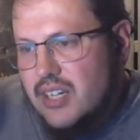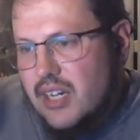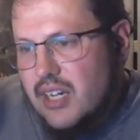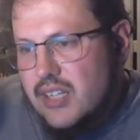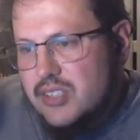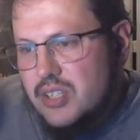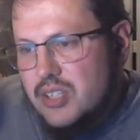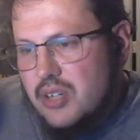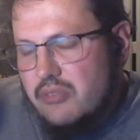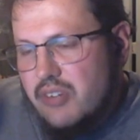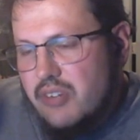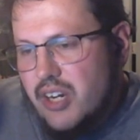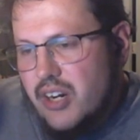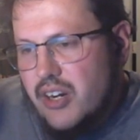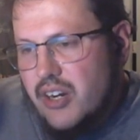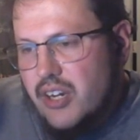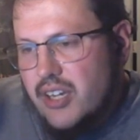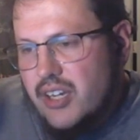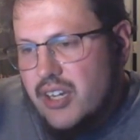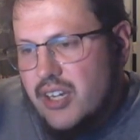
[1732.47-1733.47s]

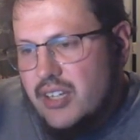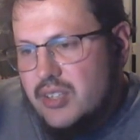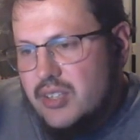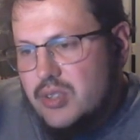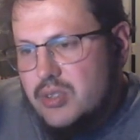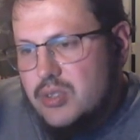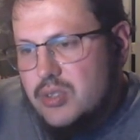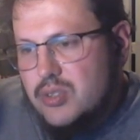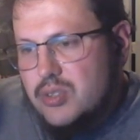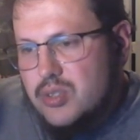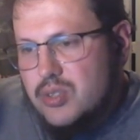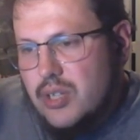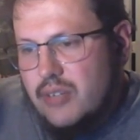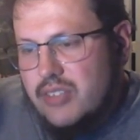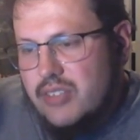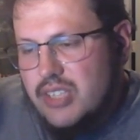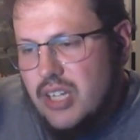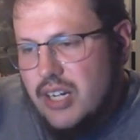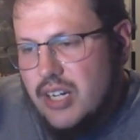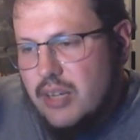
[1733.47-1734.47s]
Echeverria, and
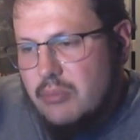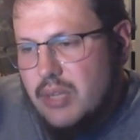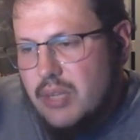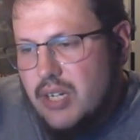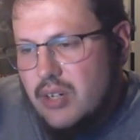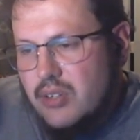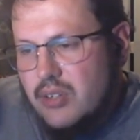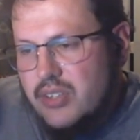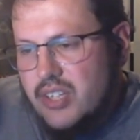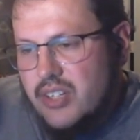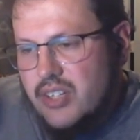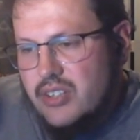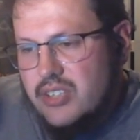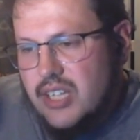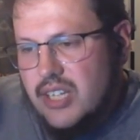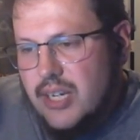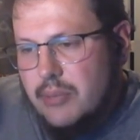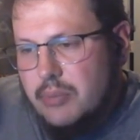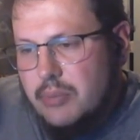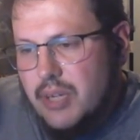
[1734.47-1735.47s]
Travis Honeyman are their
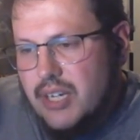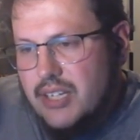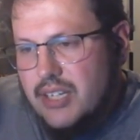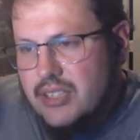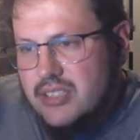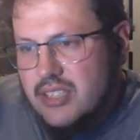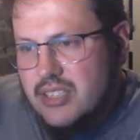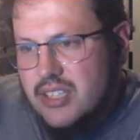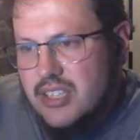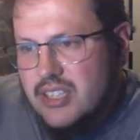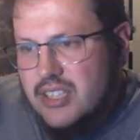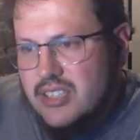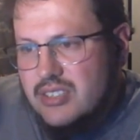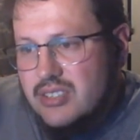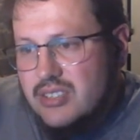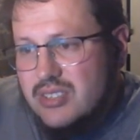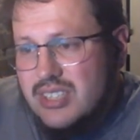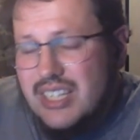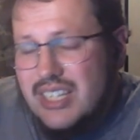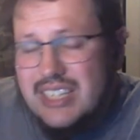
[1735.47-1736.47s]
top guys.
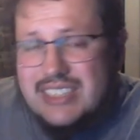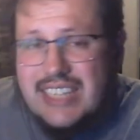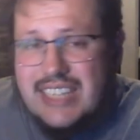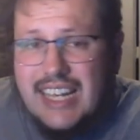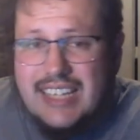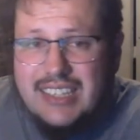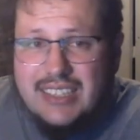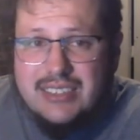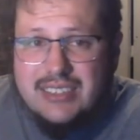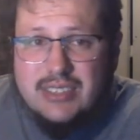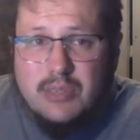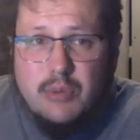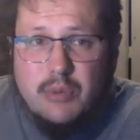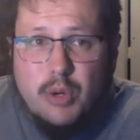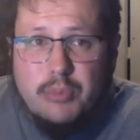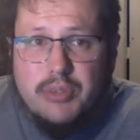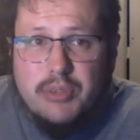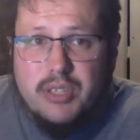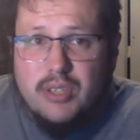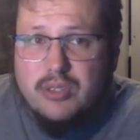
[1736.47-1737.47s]
So there's a lot of talent. So I'm
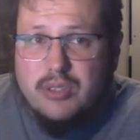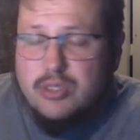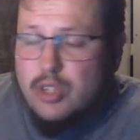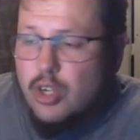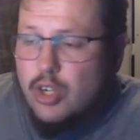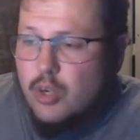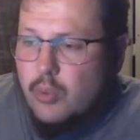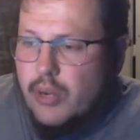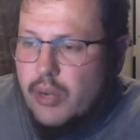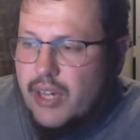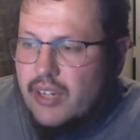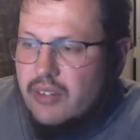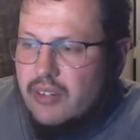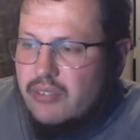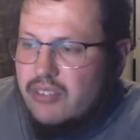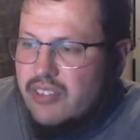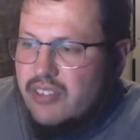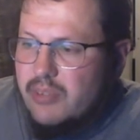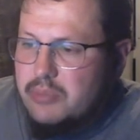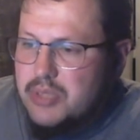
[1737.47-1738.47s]
hoping they'll turn around,
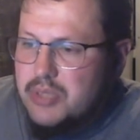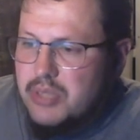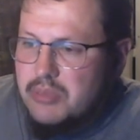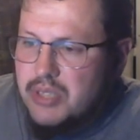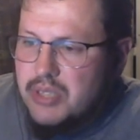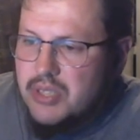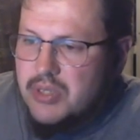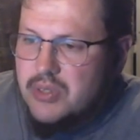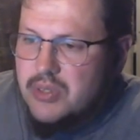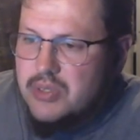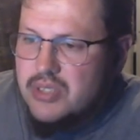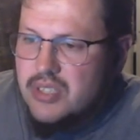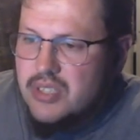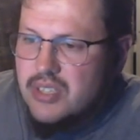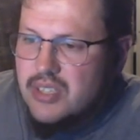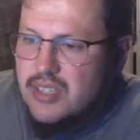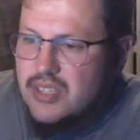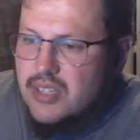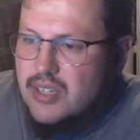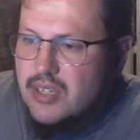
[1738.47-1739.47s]
flip some of those
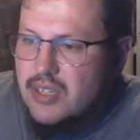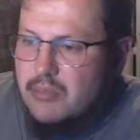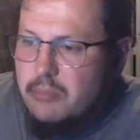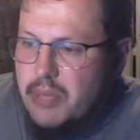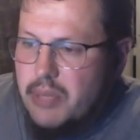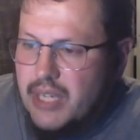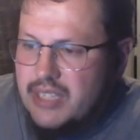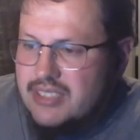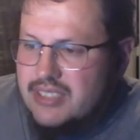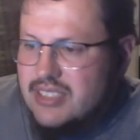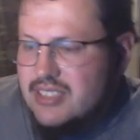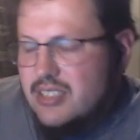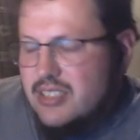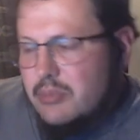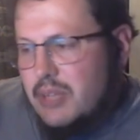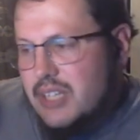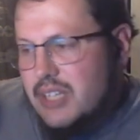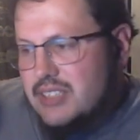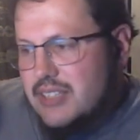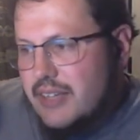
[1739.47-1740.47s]
picks and
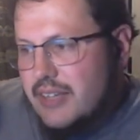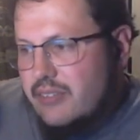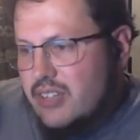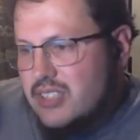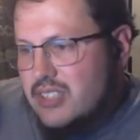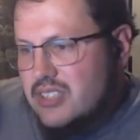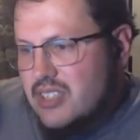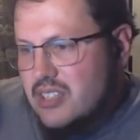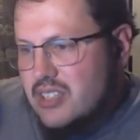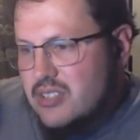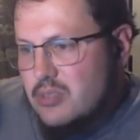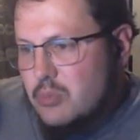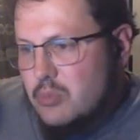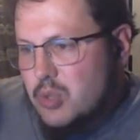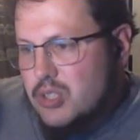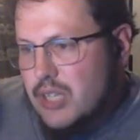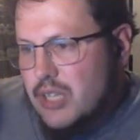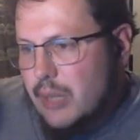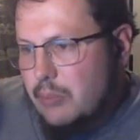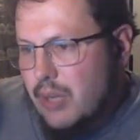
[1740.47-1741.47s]
some of that savings into some
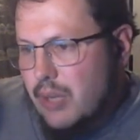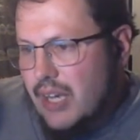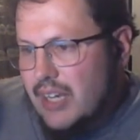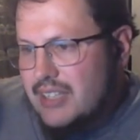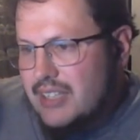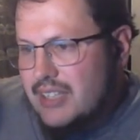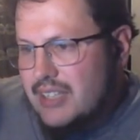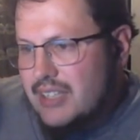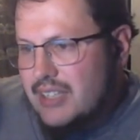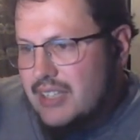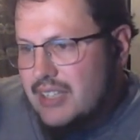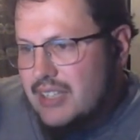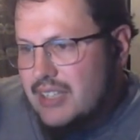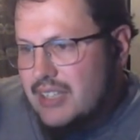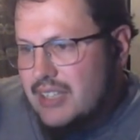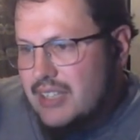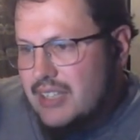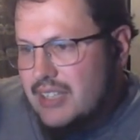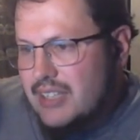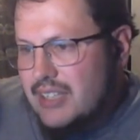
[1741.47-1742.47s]
more top guys and kind of
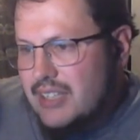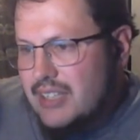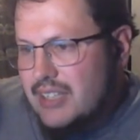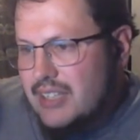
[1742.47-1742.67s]
turn this